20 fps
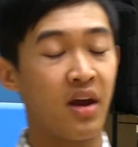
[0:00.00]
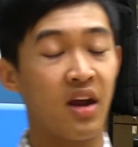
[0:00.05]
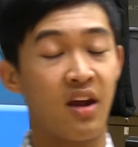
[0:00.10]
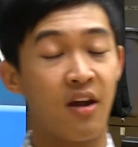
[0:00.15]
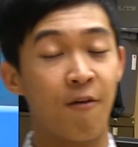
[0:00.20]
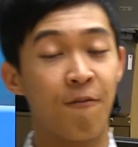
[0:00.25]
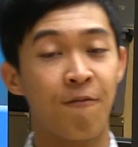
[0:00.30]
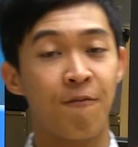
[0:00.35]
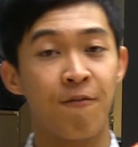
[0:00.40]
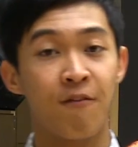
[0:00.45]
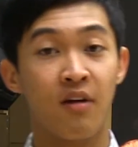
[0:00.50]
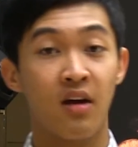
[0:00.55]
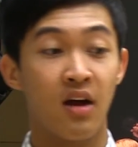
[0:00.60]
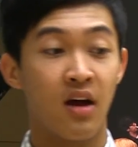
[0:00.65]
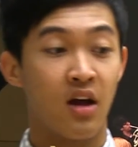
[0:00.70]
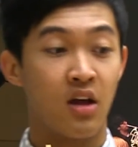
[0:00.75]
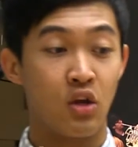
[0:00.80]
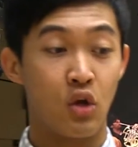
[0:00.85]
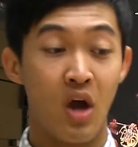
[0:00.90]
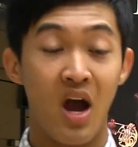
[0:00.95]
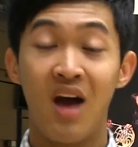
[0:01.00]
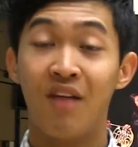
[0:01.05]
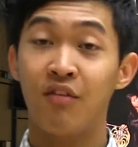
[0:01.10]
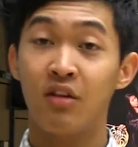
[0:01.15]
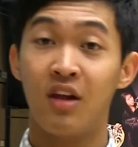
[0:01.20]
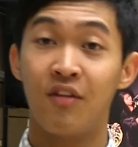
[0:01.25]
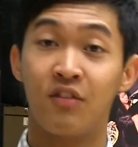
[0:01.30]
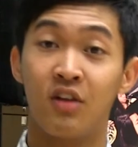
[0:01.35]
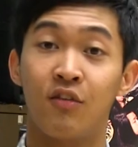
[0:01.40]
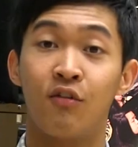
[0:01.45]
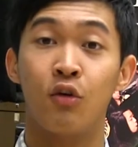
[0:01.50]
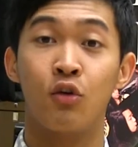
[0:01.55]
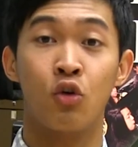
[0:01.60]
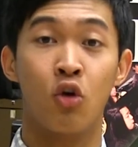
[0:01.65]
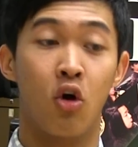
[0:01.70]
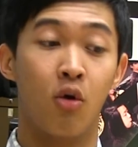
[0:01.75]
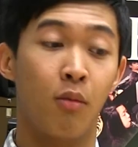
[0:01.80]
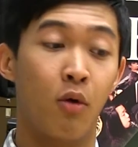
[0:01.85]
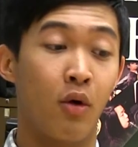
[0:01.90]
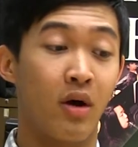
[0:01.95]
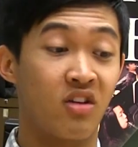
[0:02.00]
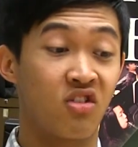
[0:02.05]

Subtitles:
If you have a left F on your oboe,